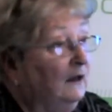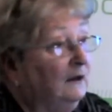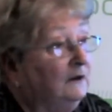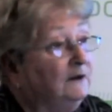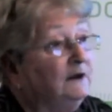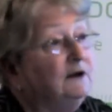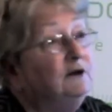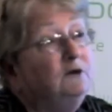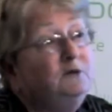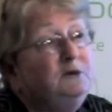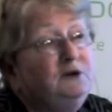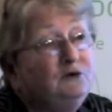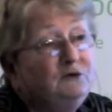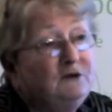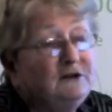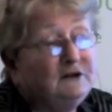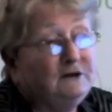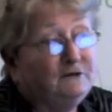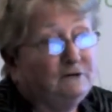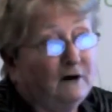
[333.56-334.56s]
The
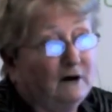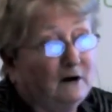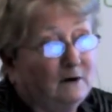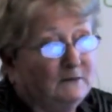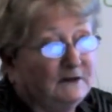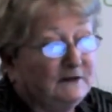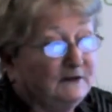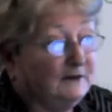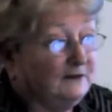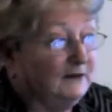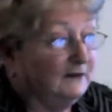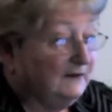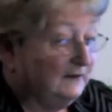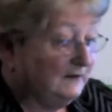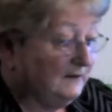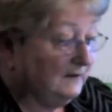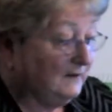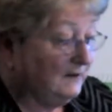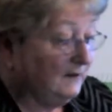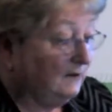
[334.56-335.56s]
community
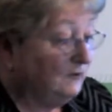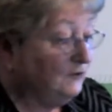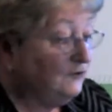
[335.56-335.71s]
pharmacist,